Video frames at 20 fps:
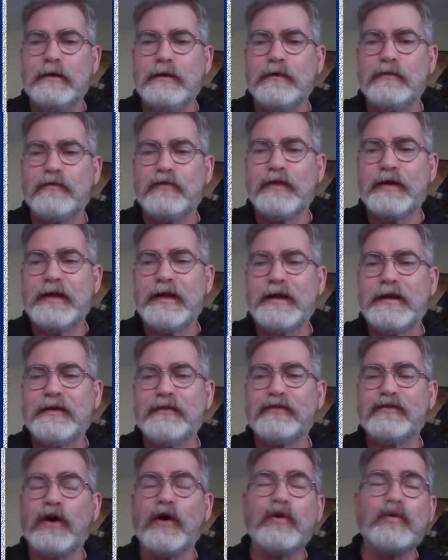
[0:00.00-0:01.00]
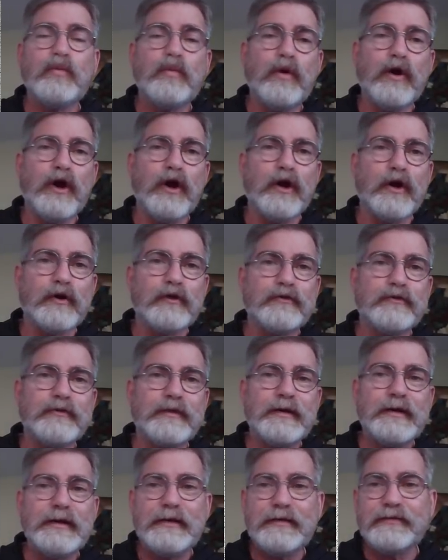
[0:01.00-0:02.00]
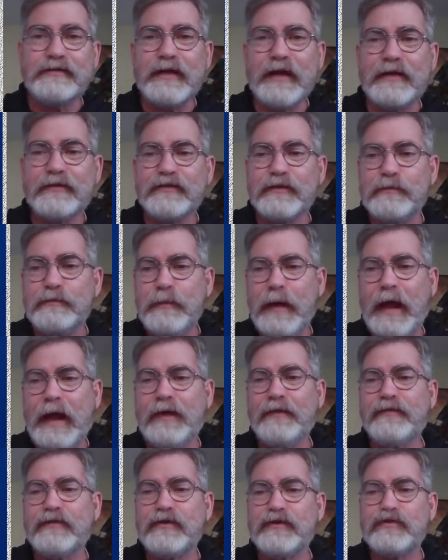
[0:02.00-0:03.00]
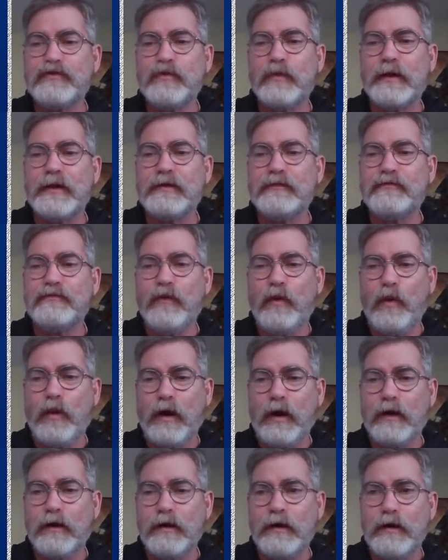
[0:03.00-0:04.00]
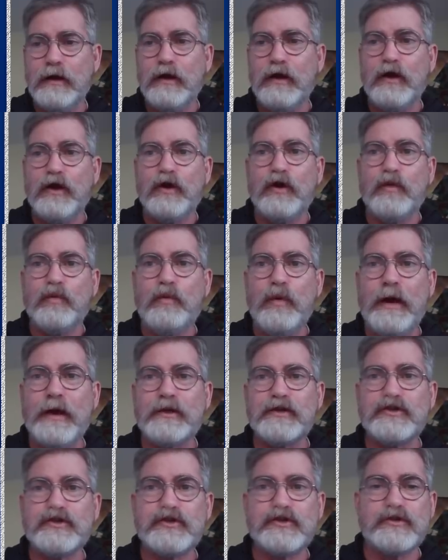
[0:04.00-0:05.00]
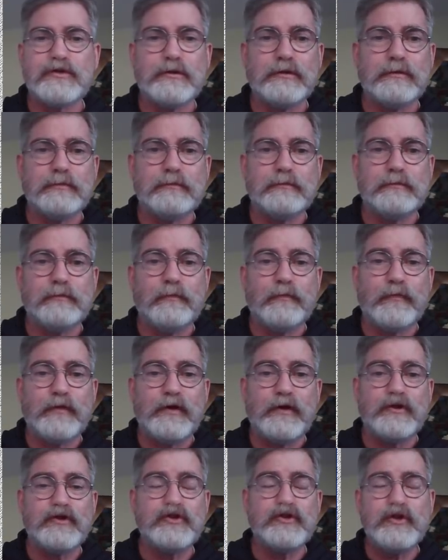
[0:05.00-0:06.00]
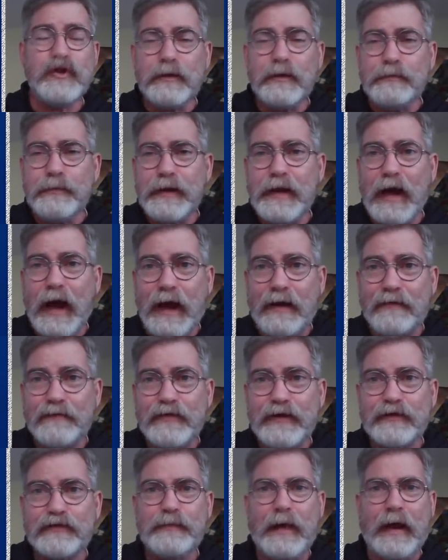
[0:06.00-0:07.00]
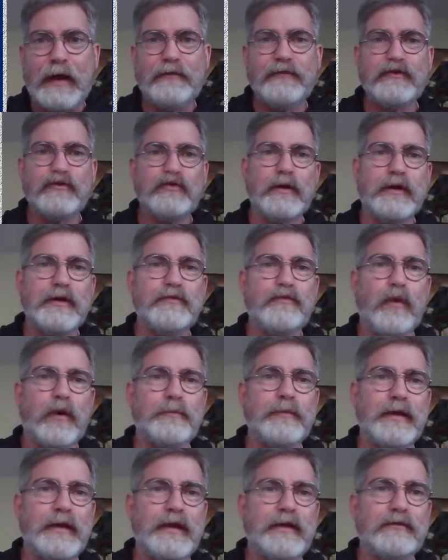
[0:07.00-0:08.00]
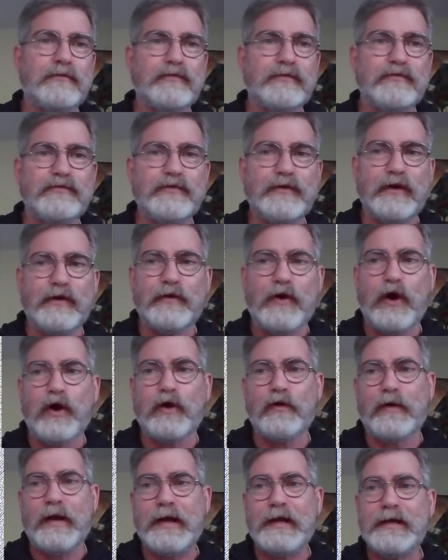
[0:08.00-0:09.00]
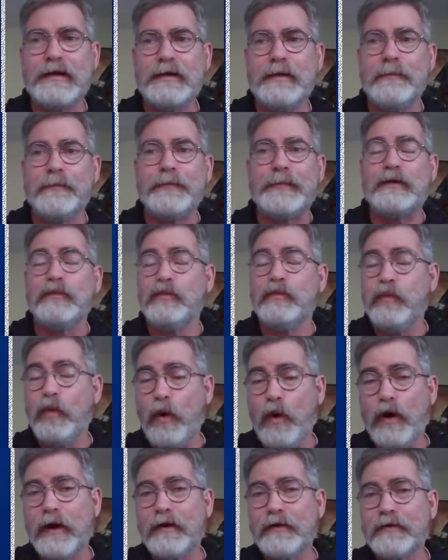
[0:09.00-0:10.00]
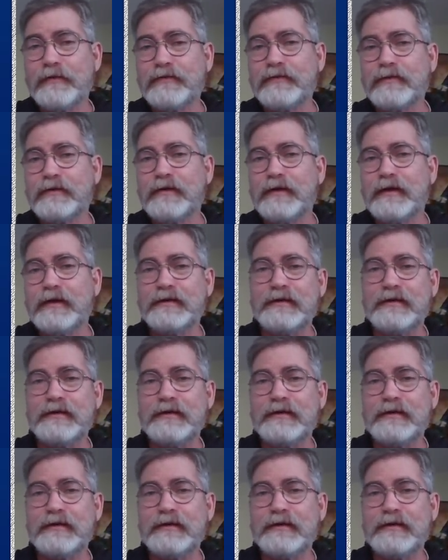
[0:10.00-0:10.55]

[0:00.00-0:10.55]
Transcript: forget his own words that he says in Matthew 24, which should be obvious, Matthew 24 being fulfilled already wars in